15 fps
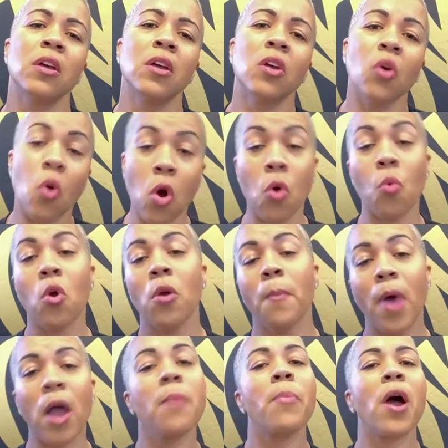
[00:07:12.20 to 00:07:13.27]
or where
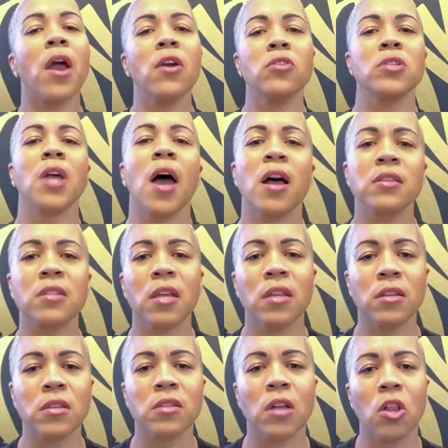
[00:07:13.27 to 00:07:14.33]
my buyer's asking
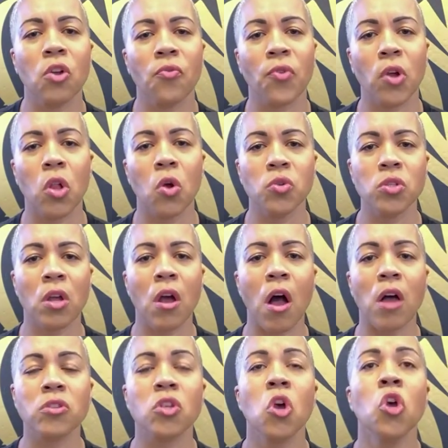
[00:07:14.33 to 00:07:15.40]
the seller for closing
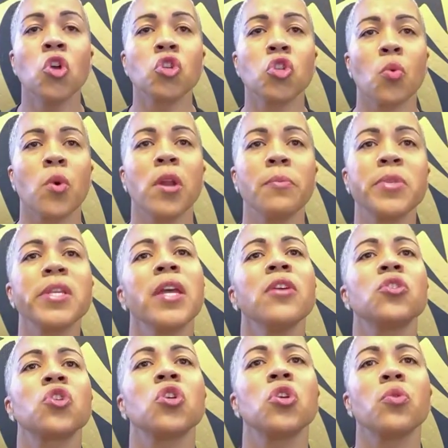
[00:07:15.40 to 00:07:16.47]
costs. So what I'm
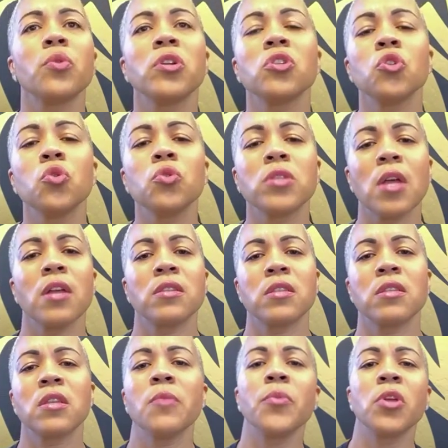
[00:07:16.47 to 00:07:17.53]
saying to you is use that
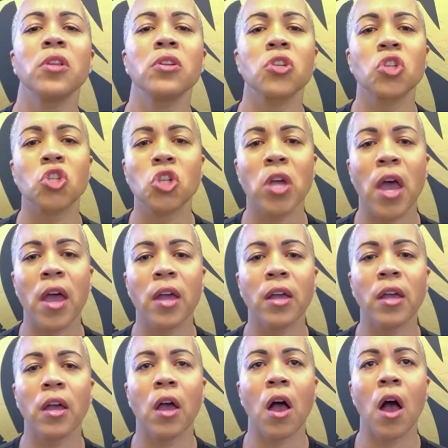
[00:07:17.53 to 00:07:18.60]
stimulus
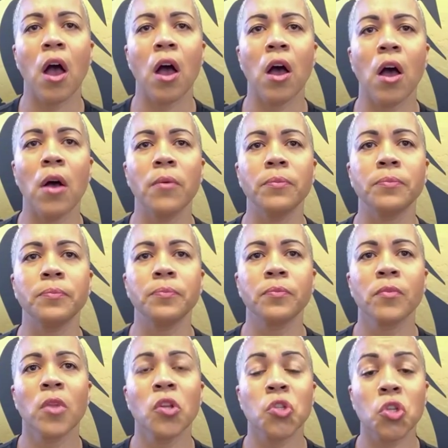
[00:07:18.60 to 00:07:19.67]
check
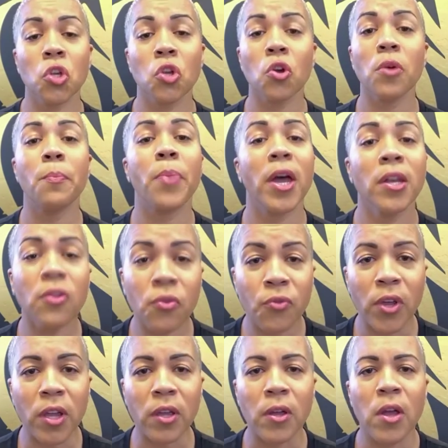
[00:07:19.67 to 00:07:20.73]
to your
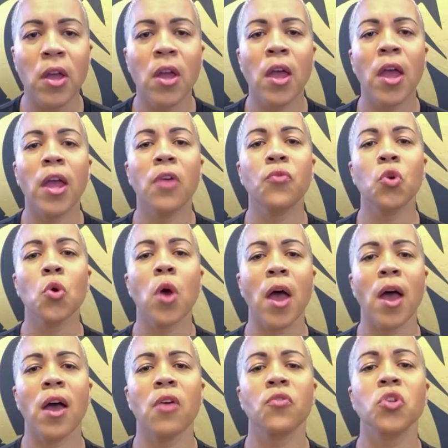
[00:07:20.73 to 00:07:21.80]
benefit. If you
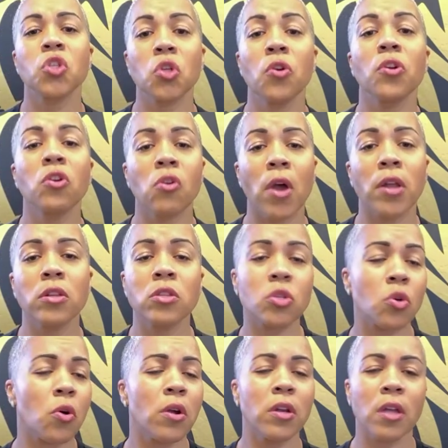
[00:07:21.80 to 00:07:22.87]
have a certain credit
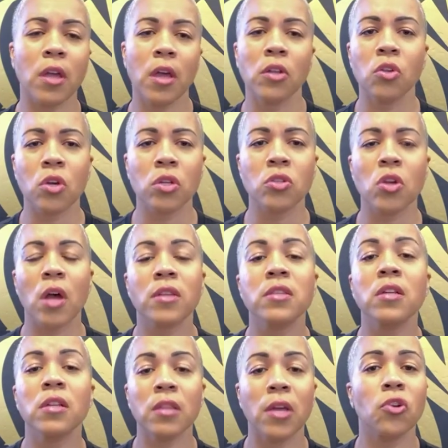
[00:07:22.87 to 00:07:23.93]
score, and again, you can talk to
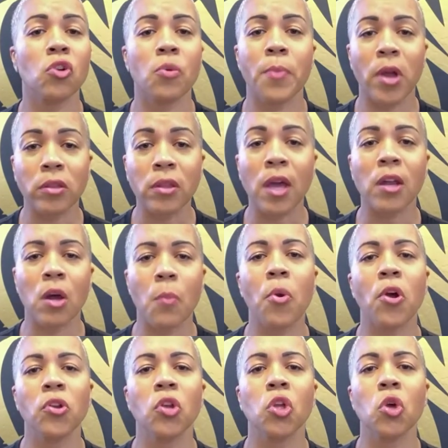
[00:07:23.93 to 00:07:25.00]
the lender about that. I'll
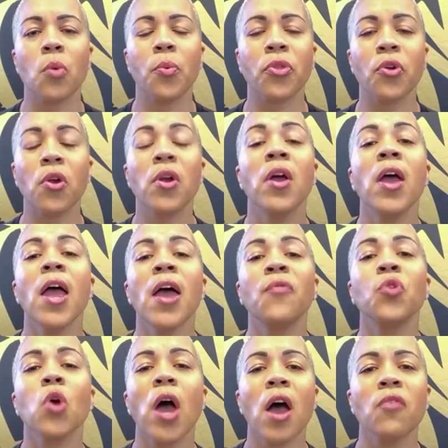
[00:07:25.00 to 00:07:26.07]
partner you up with her. If
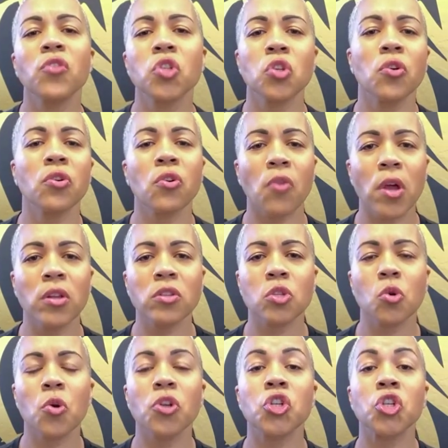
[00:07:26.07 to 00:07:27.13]
you have a certain credit
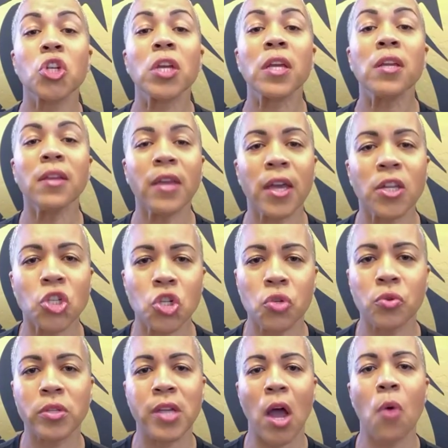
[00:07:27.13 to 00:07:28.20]
score, she can get you
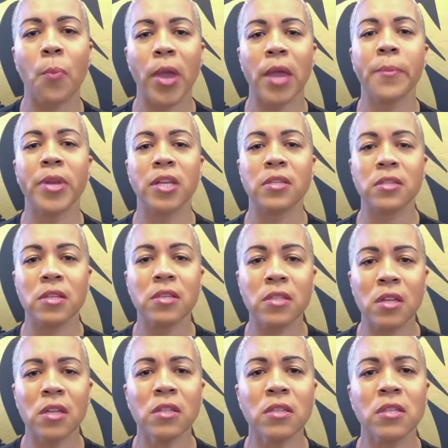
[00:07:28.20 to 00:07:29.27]
down payment
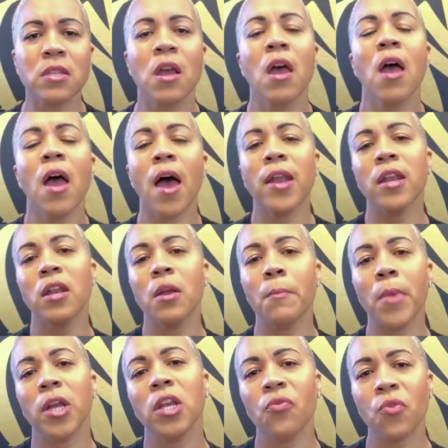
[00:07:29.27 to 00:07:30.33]
assistance. And then the
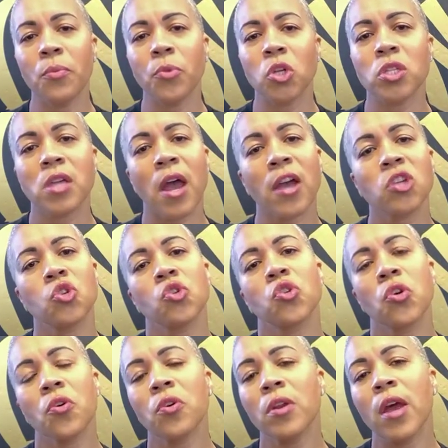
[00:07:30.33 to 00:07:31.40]
money from your tax
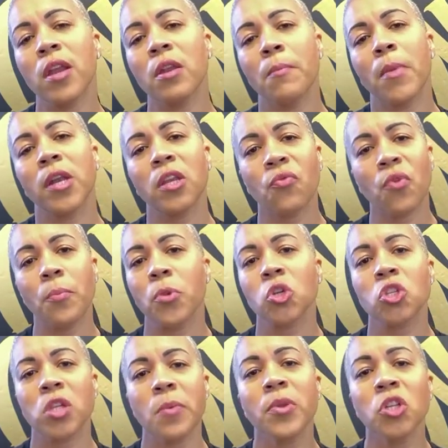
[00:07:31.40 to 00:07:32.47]
return and the money from your
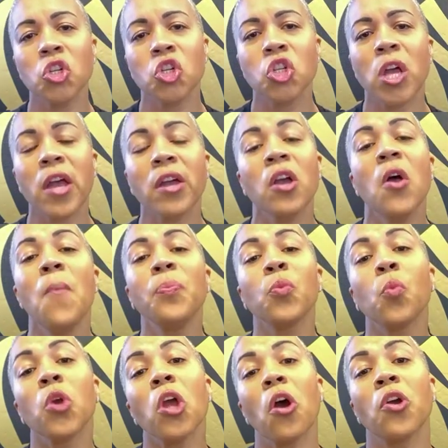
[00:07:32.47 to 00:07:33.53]
stimulus check,
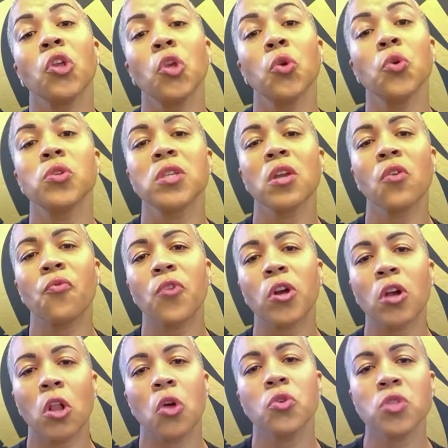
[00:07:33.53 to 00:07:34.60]
we are using for
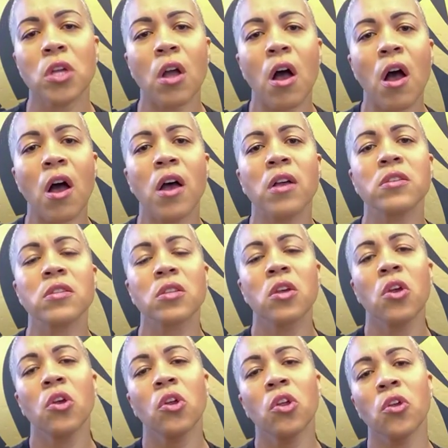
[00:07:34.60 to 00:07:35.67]
closing costs,
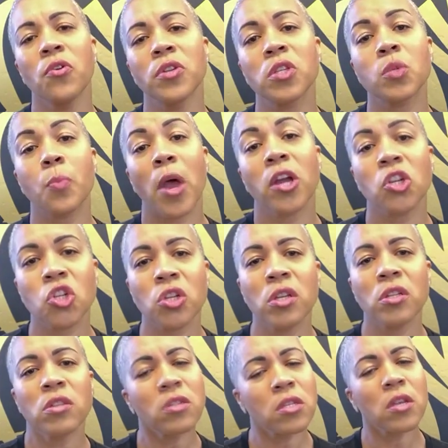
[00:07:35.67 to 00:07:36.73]
your
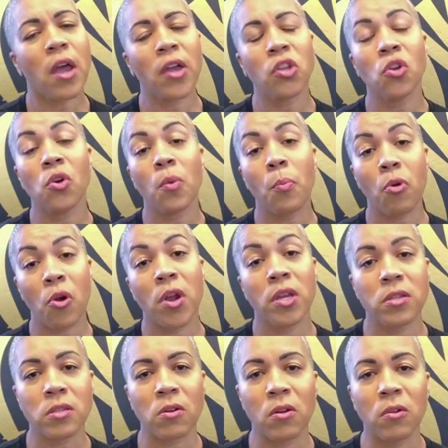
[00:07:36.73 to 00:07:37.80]
inspections, and your
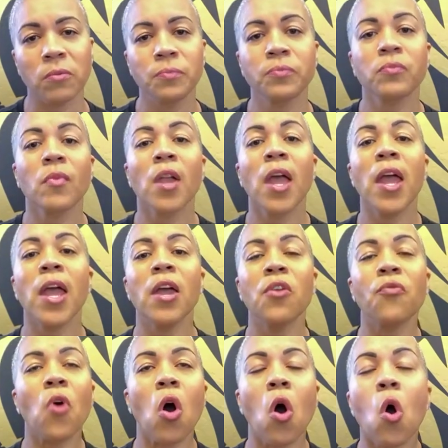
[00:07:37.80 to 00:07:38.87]
appraisal. If
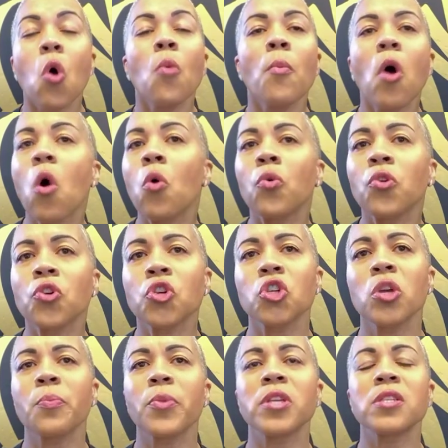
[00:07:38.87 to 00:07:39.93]
home
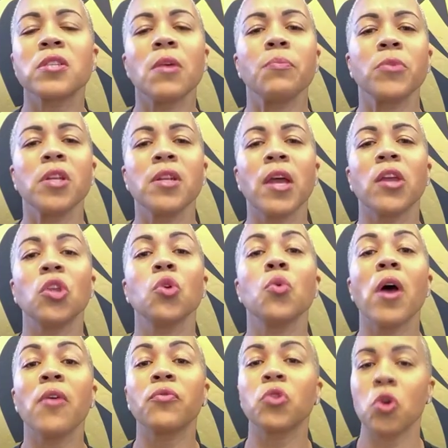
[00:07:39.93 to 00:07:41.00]
ownership is something that you
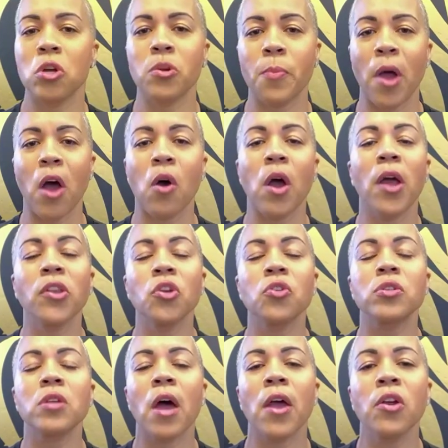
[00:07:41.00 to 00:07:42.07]
have thought about and you're
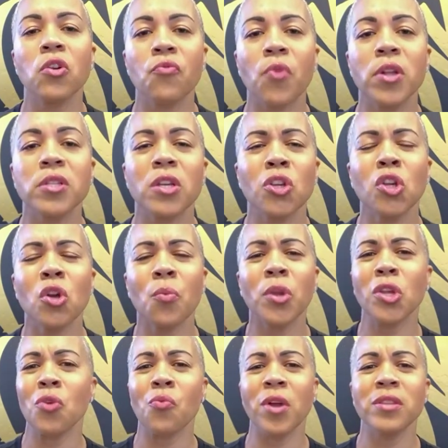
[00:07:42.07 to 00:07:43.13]
tired of renting, when
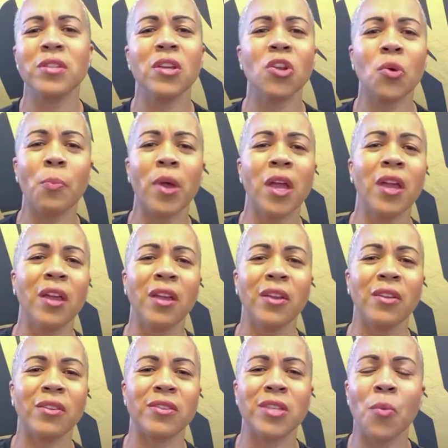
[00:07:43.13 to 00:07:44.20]
you're renting, you're paying
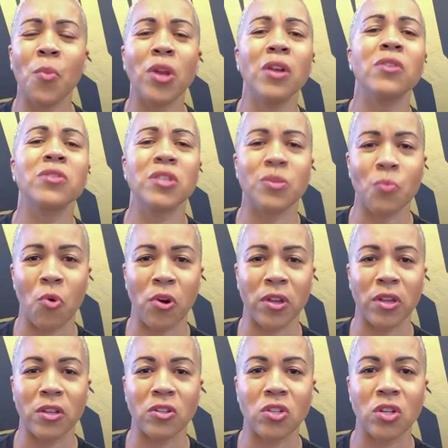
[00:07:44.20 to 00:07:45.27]
someone else's
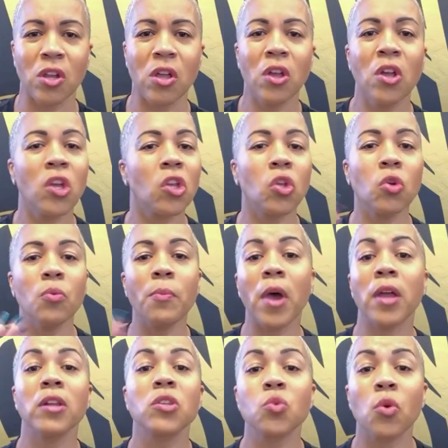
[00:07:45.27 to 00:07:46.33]
mortgage. You
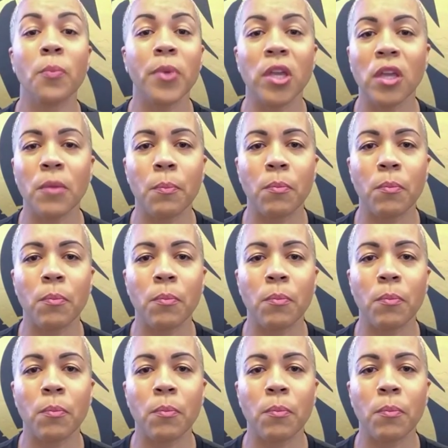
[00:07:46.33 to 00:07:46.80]
might as well be